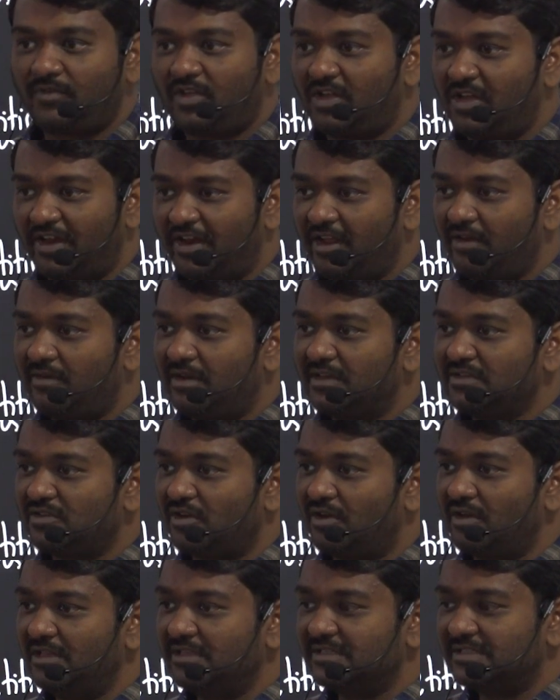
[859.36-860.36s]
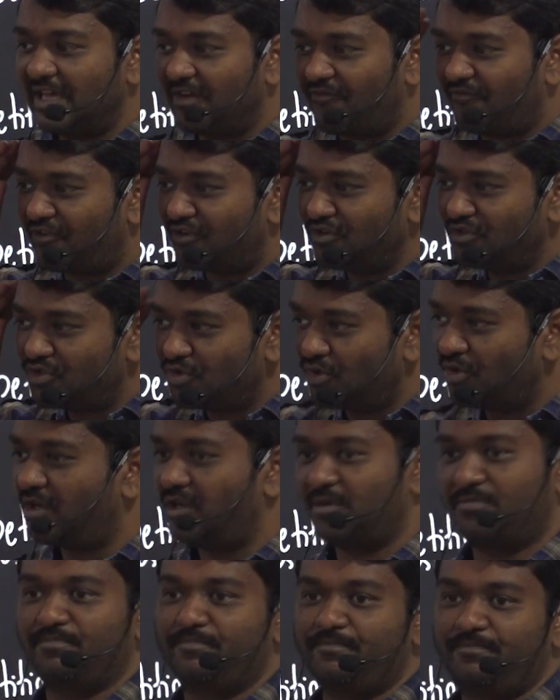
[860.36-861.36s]
Kareva soil, saffron should
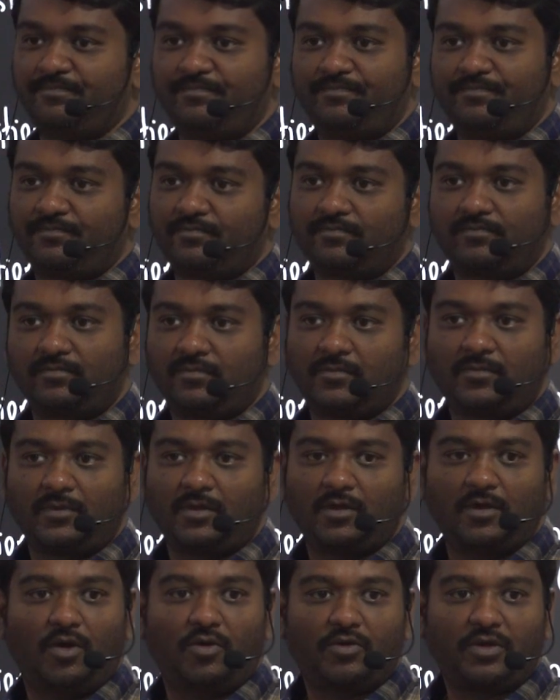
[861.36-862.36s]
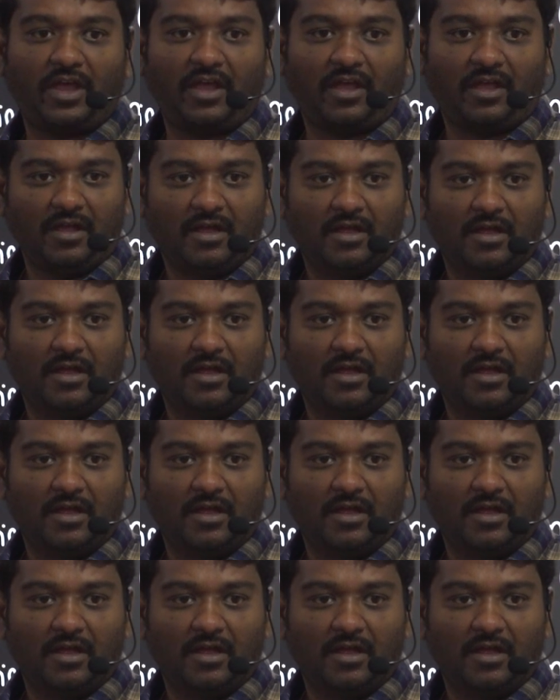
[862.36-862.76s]
come. Okay.